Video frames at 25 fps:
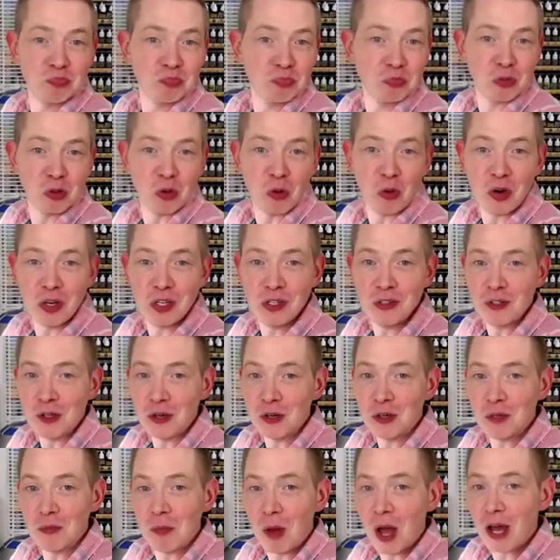20,
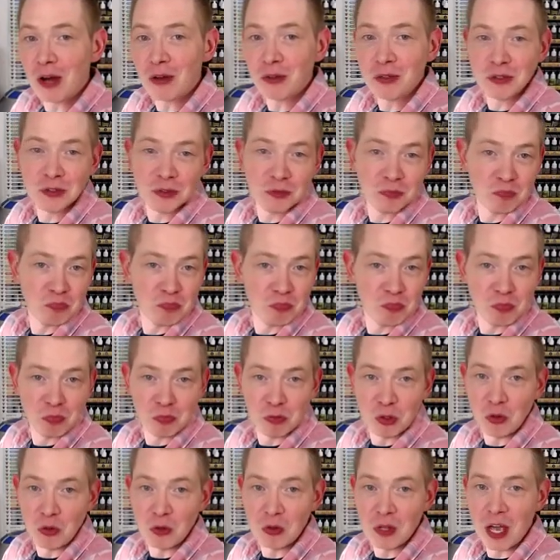30 models,
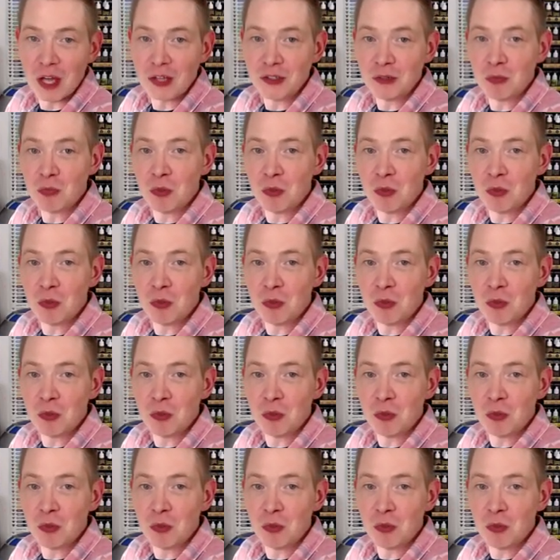2000